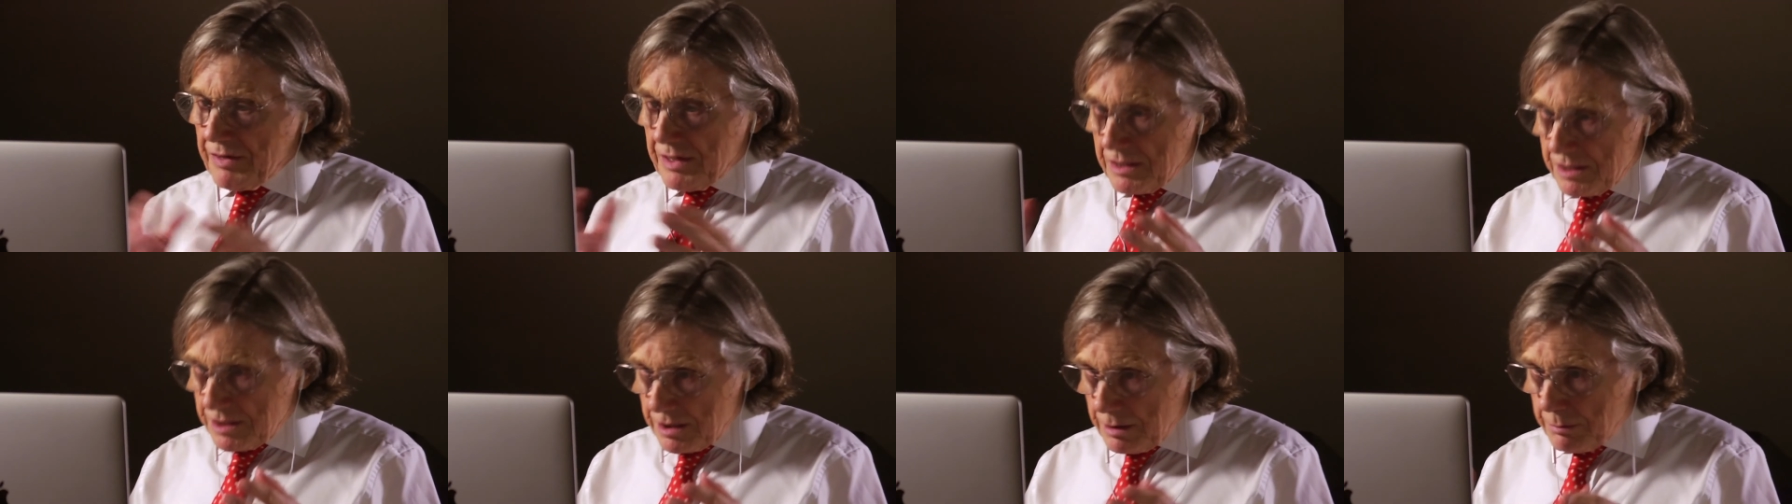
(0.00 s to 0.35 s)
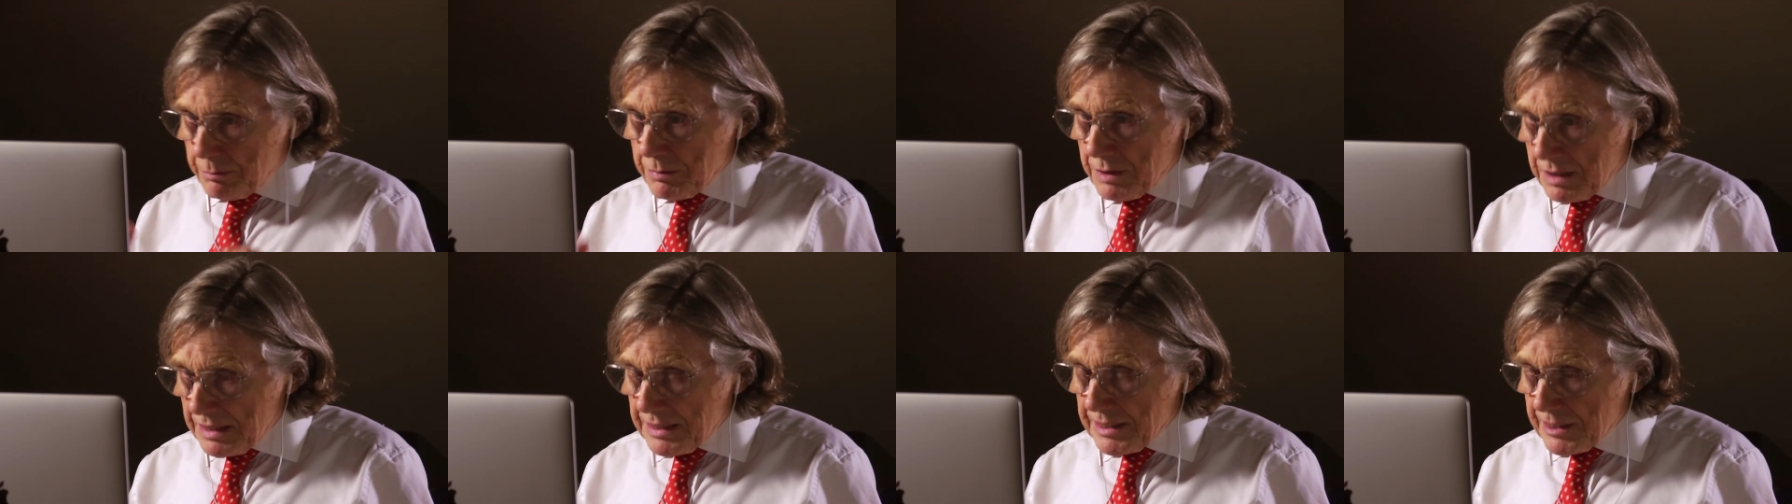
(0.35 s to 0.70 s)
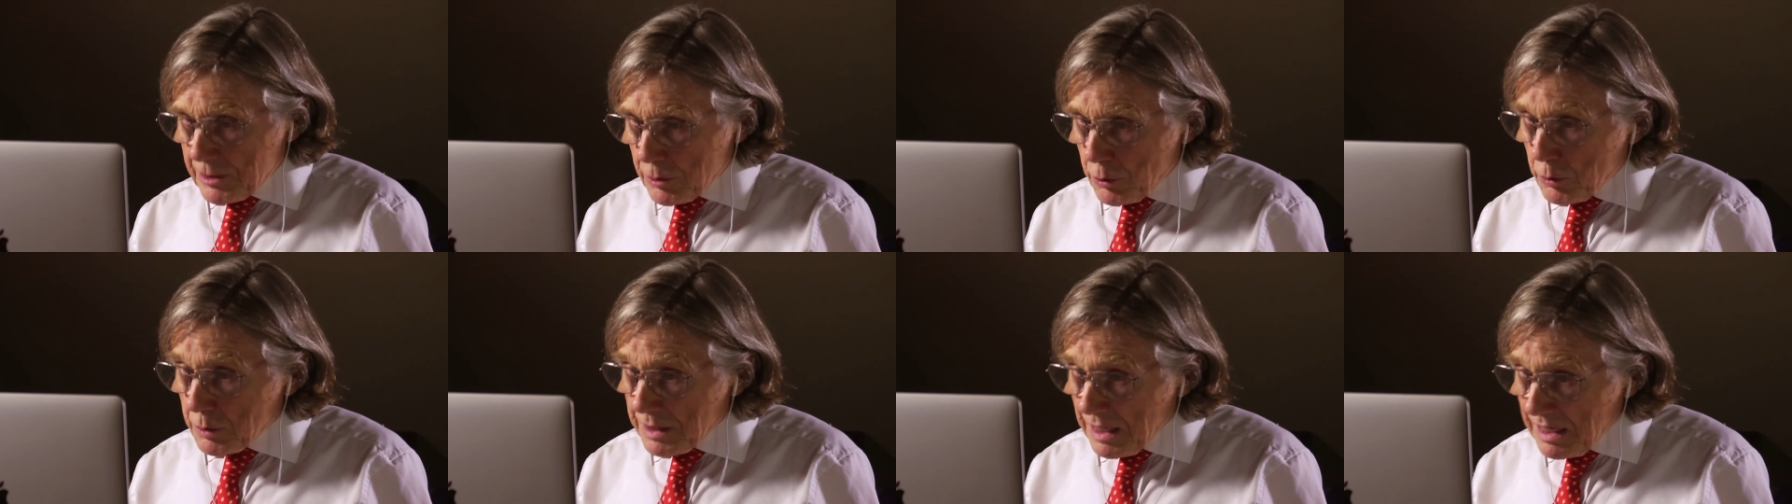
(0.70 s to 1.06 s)
some
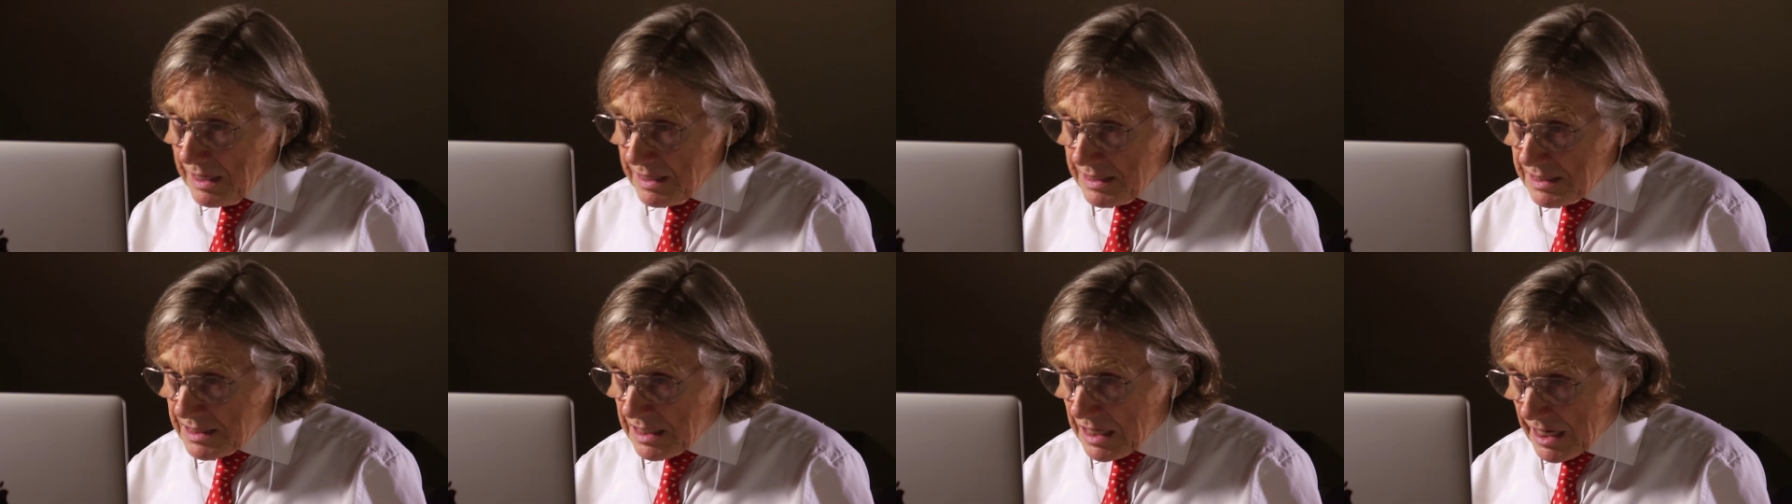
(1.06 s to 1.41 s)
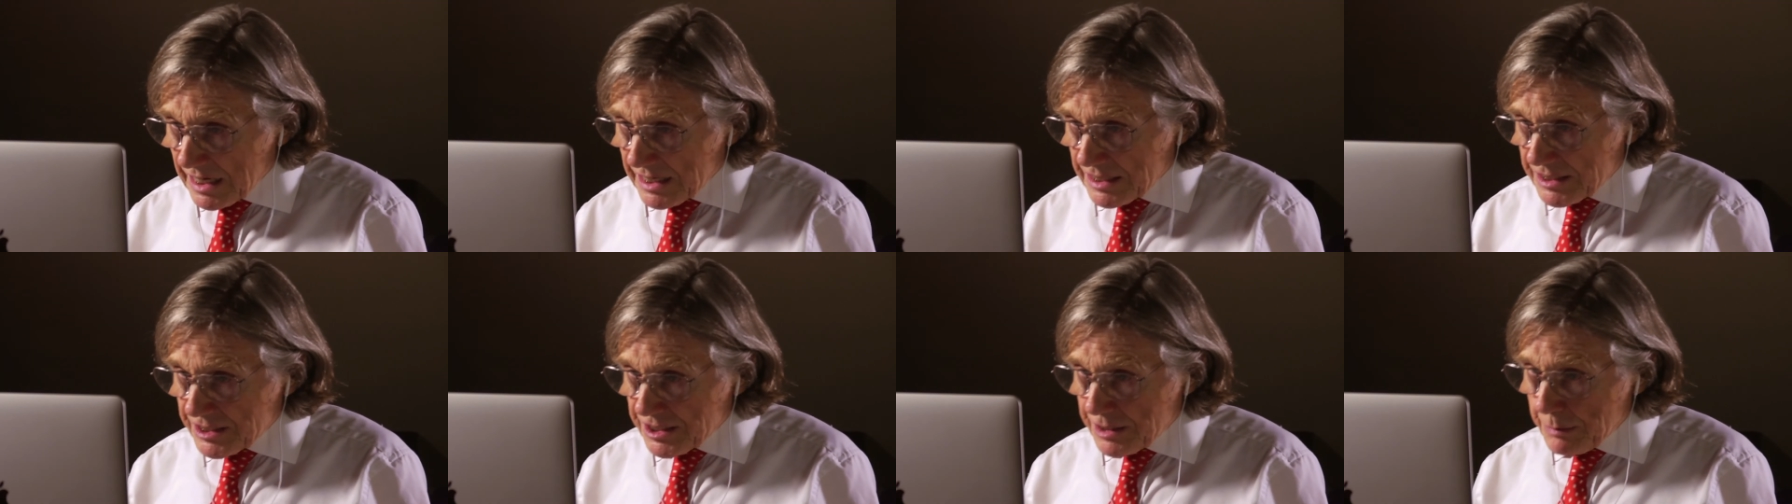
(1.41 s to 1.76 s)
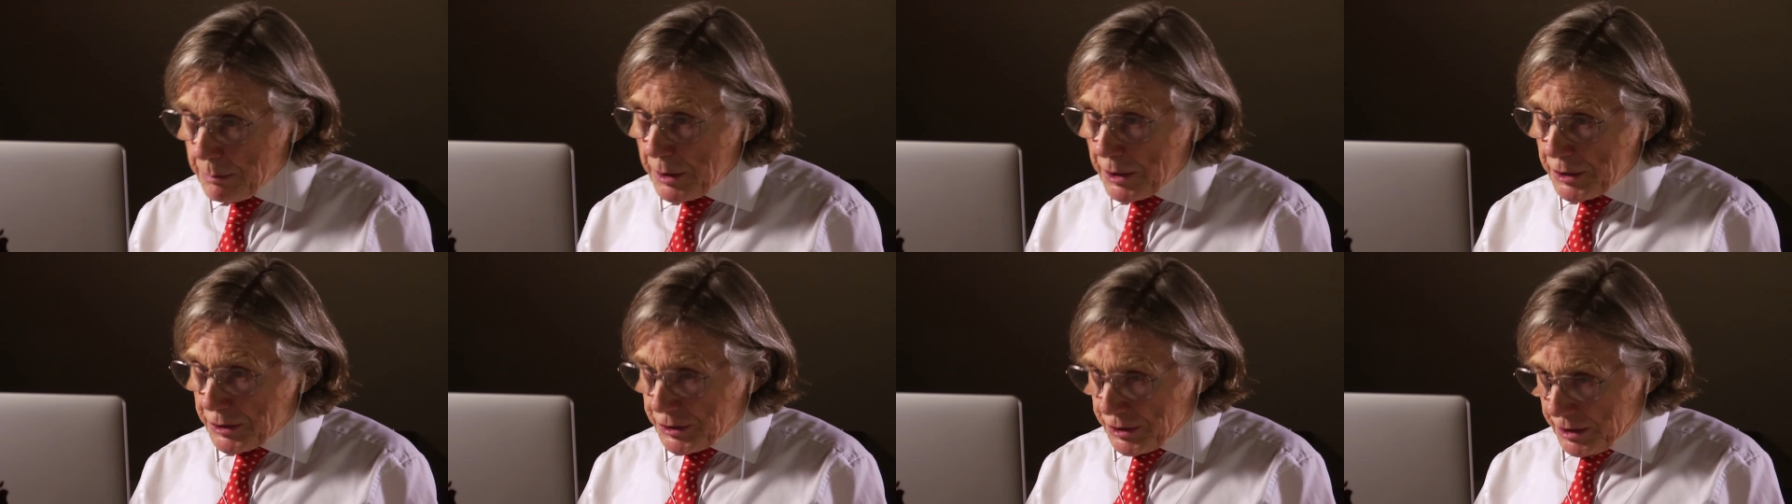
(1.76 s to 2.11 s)
clinical guidelines
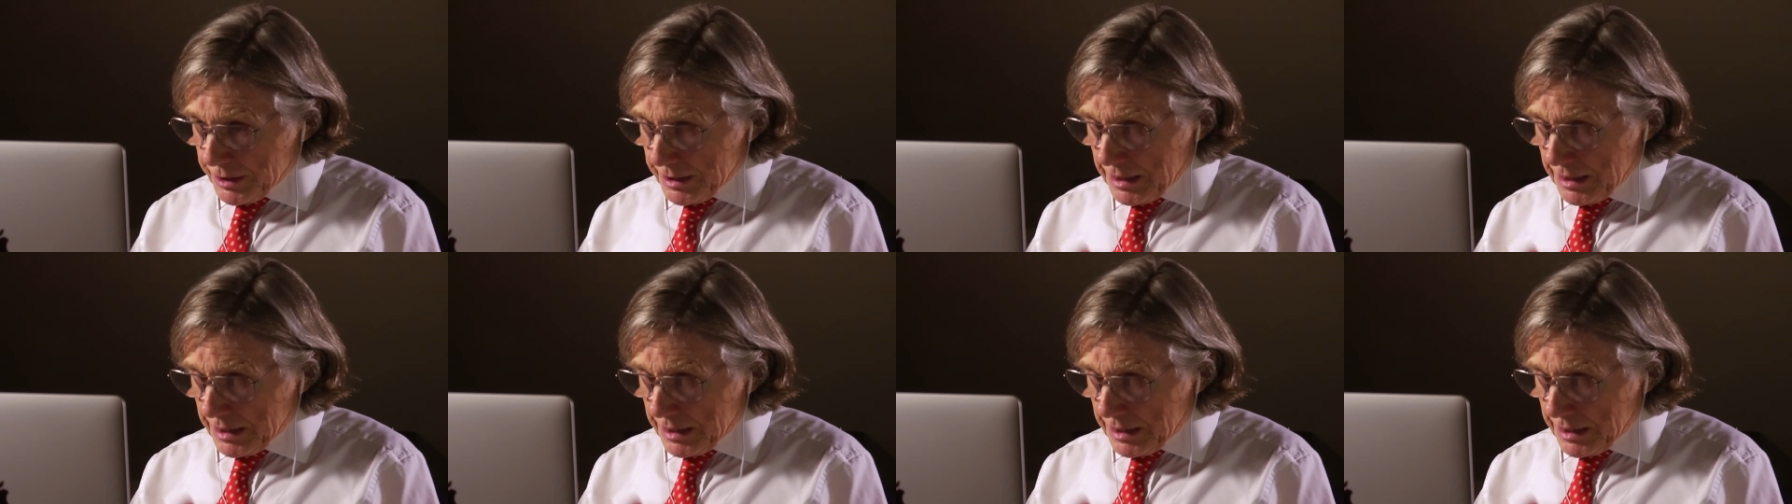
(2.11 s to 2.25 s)
emerging?